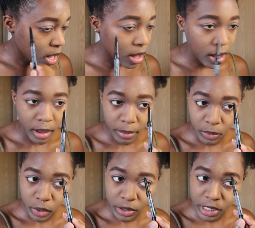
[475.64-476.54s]
um,
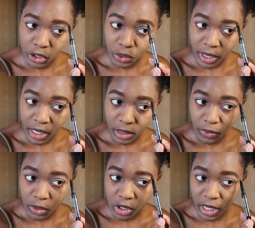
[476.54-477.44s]
will enjoy the
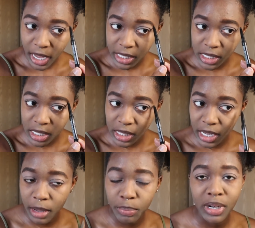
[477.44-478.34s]
future content
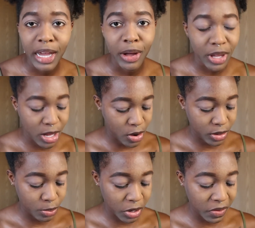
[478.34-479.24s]
that I put out and all
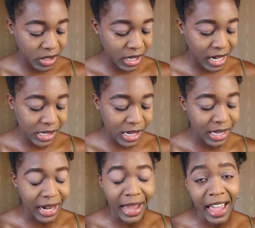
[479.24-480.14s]
the previous content
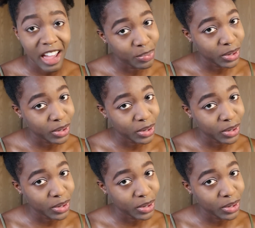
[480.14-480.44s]
that I have